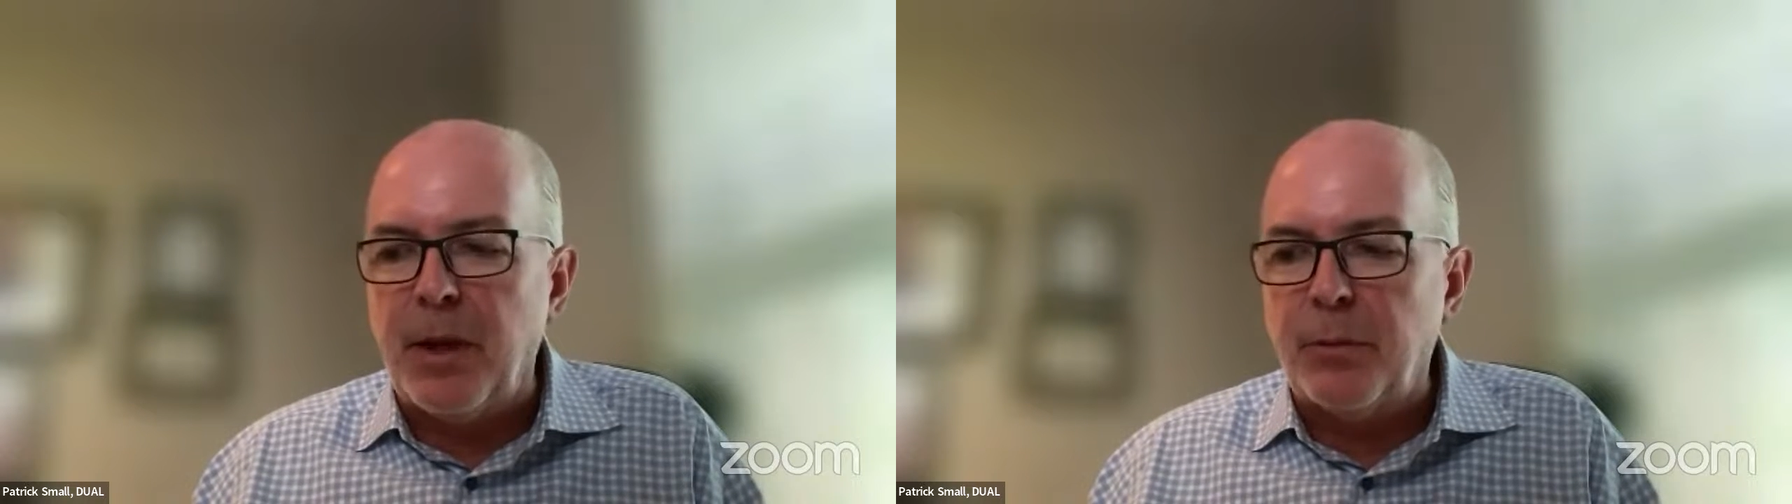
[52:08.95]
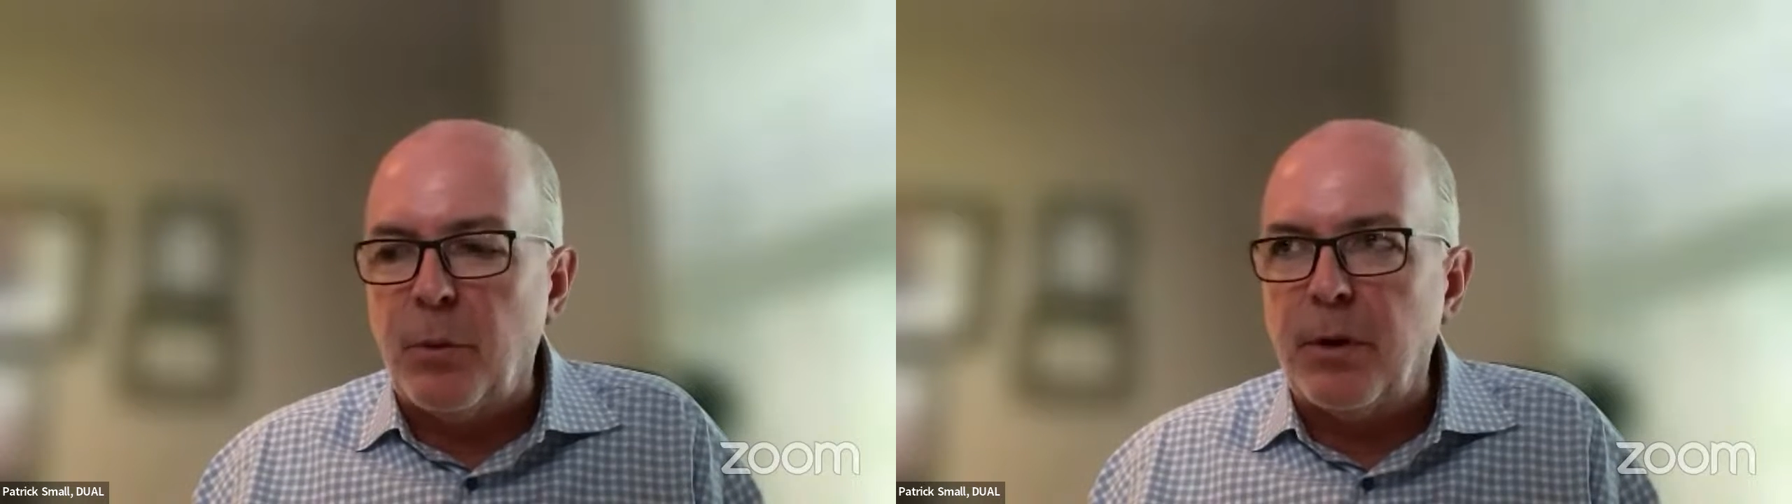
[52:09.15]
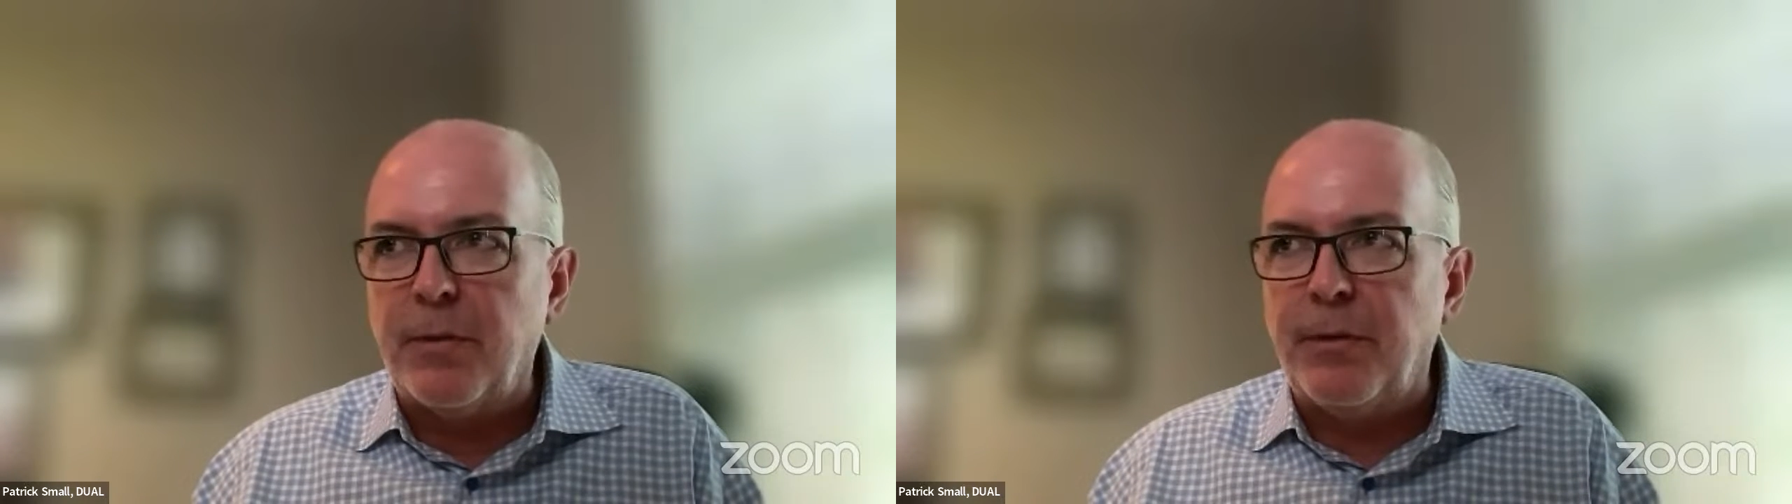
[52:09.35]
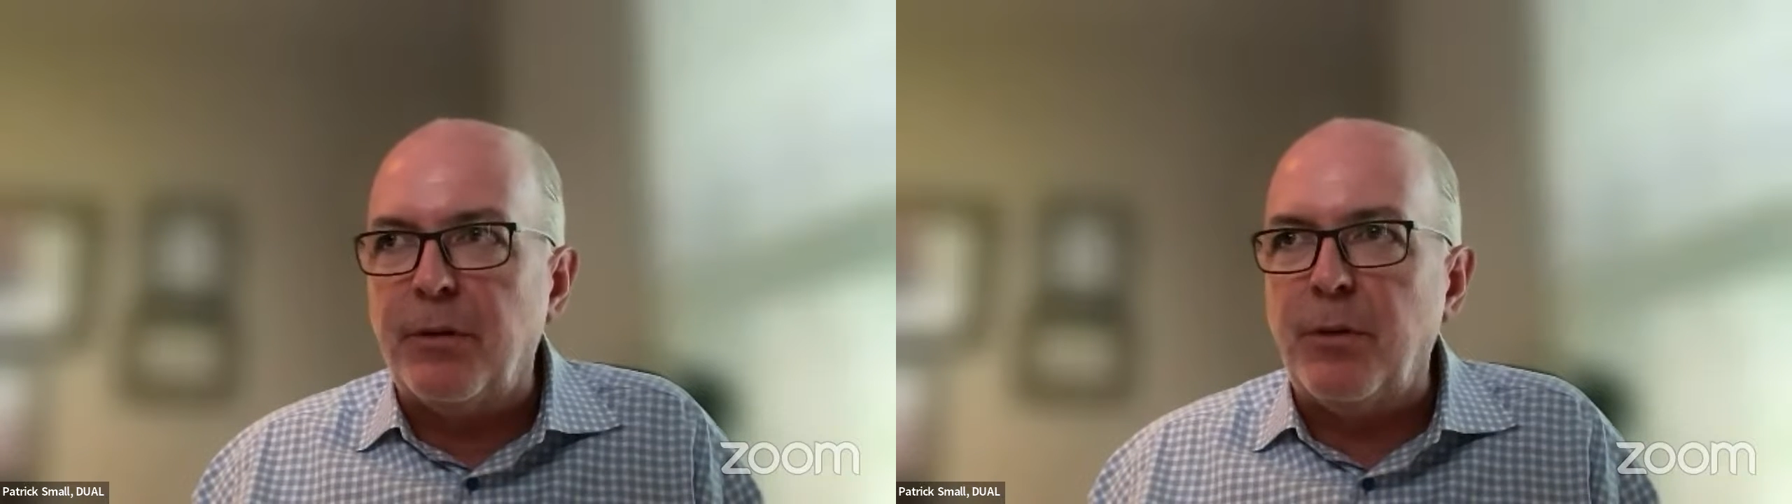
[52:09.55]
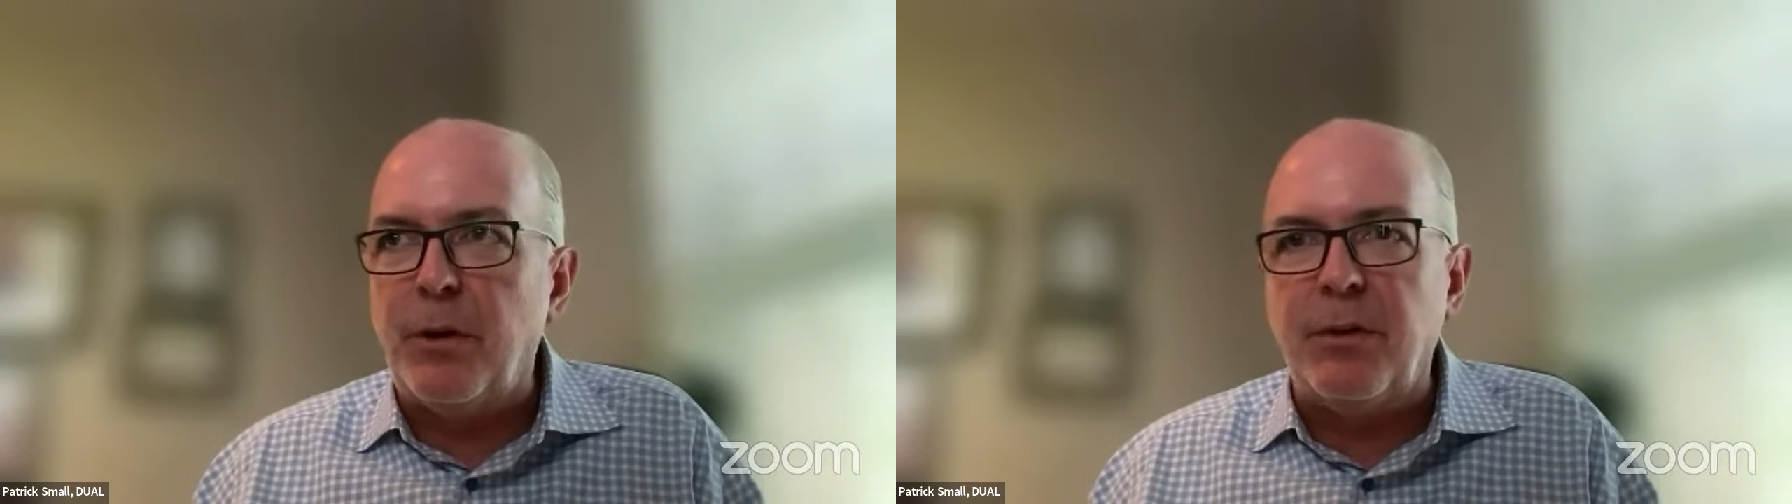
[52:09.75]
I was wondering if each
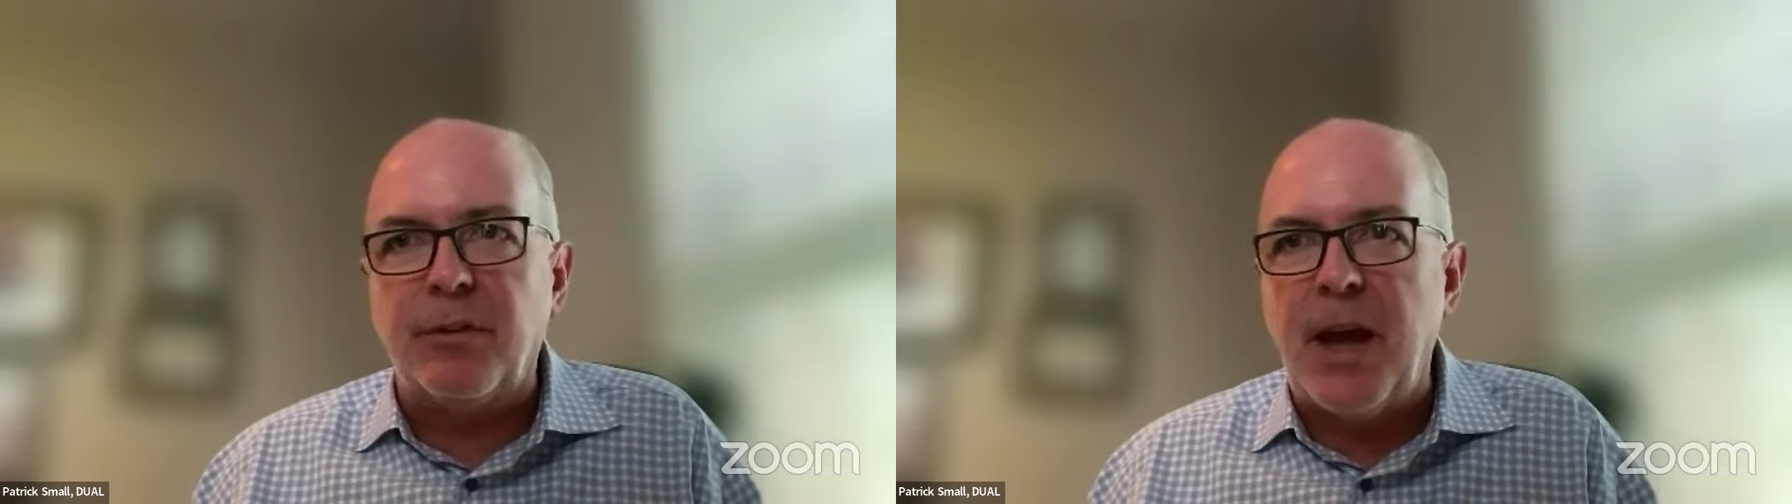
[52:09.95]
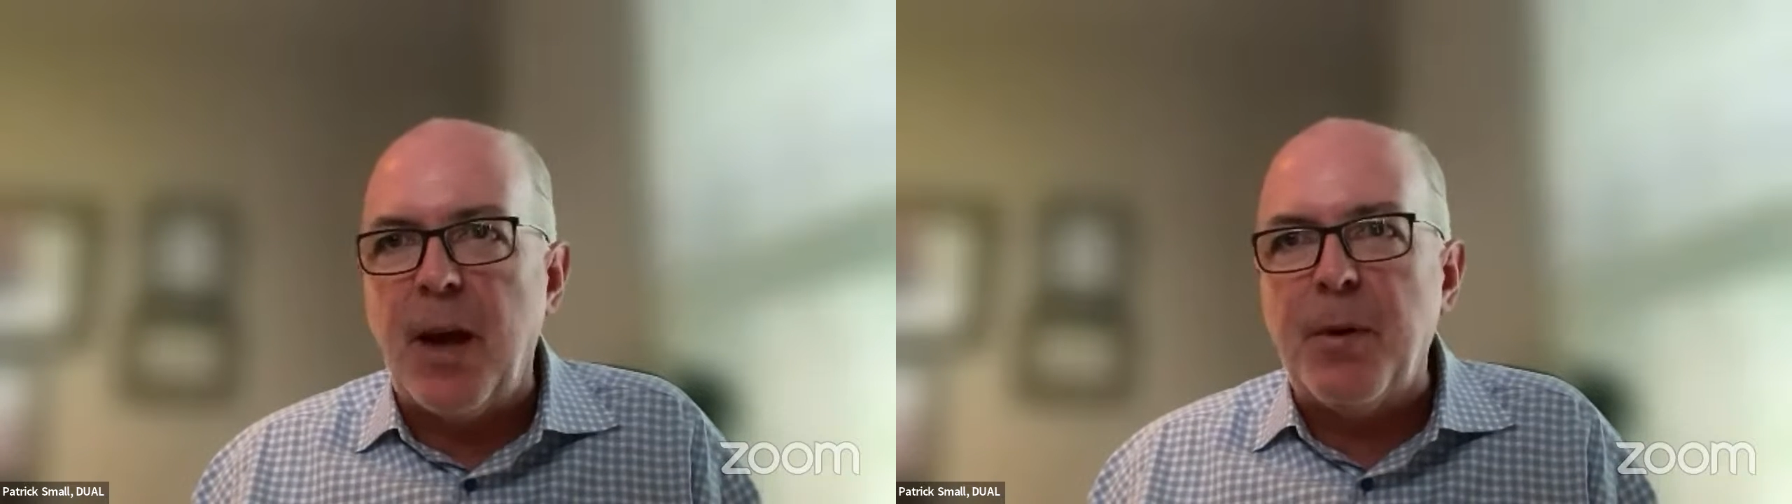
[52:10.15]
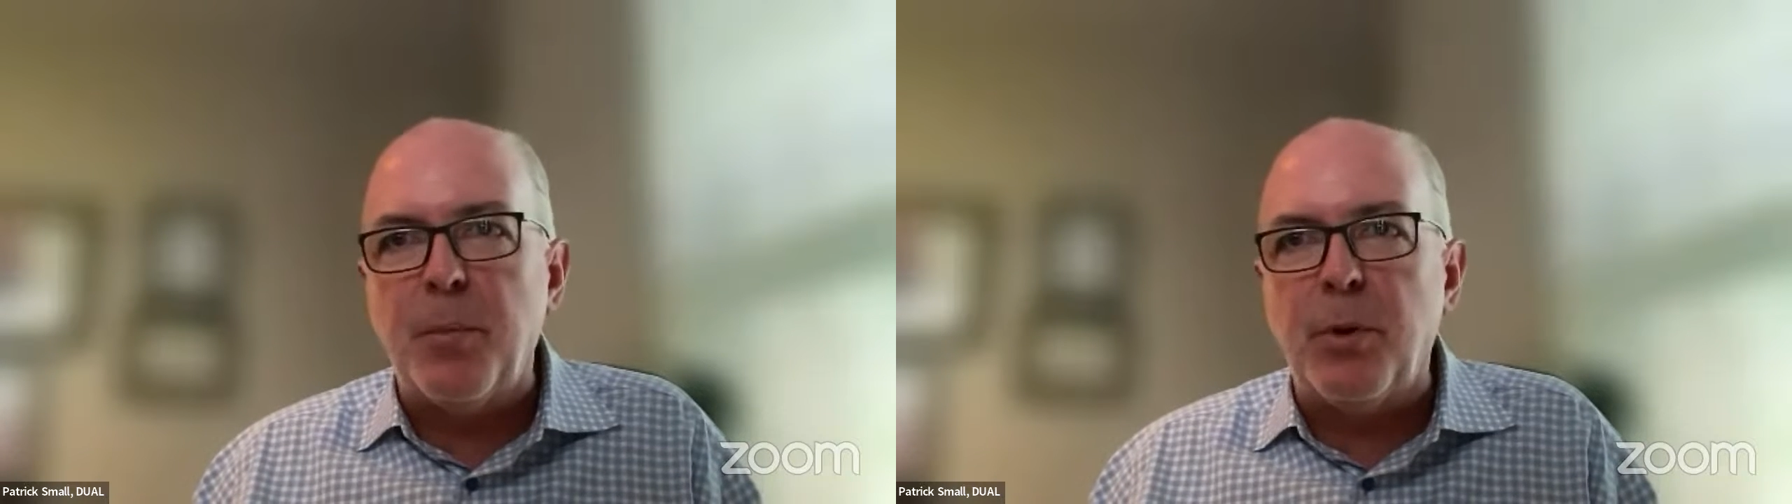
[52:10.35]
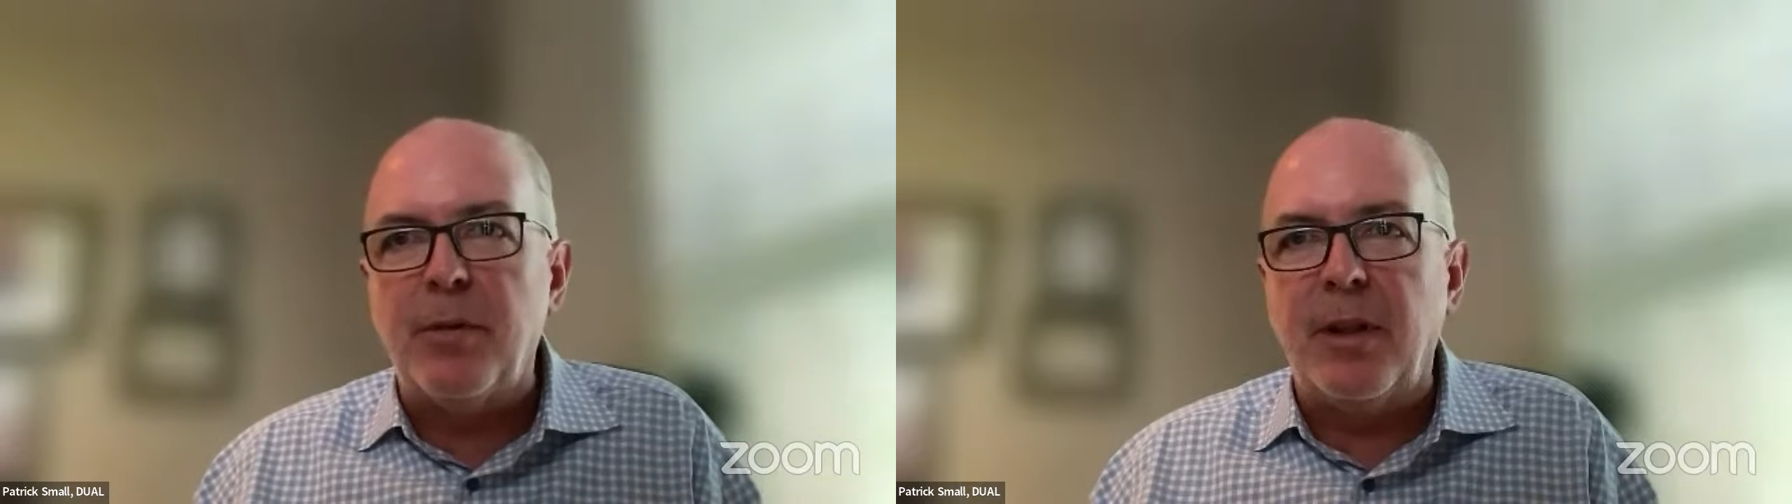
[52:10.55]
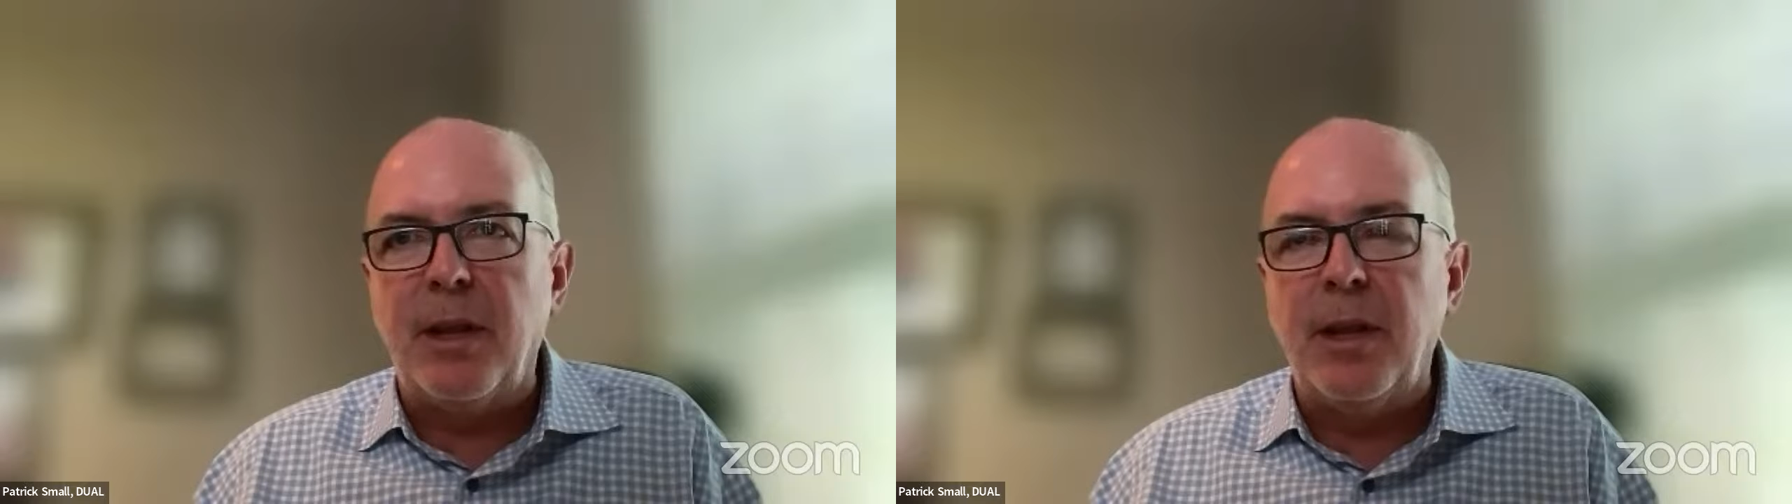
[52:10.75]
of you could just comment
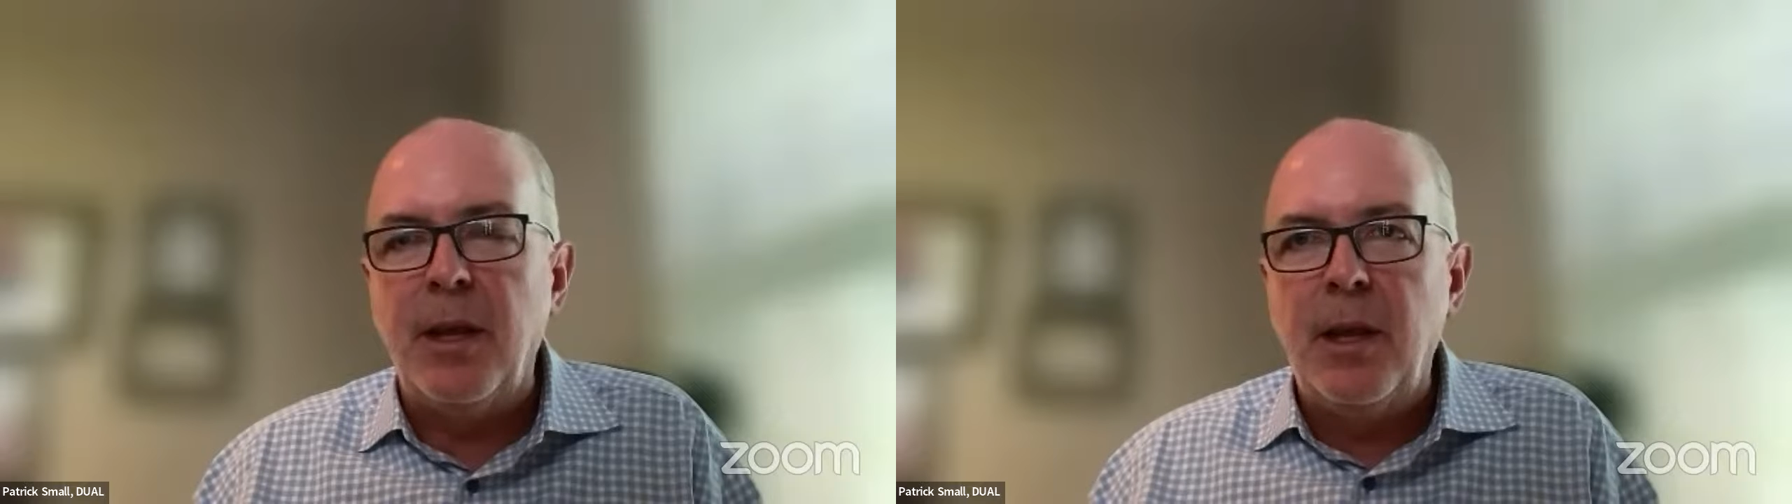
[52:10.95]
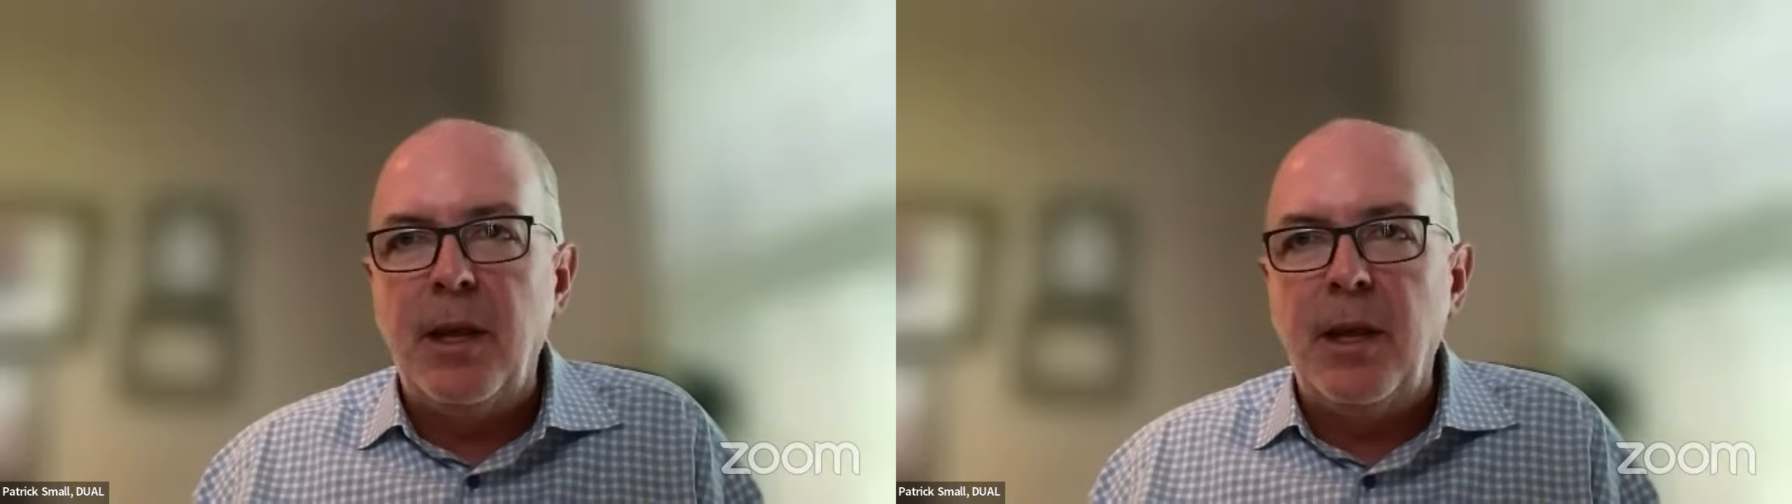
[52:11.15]
briefly,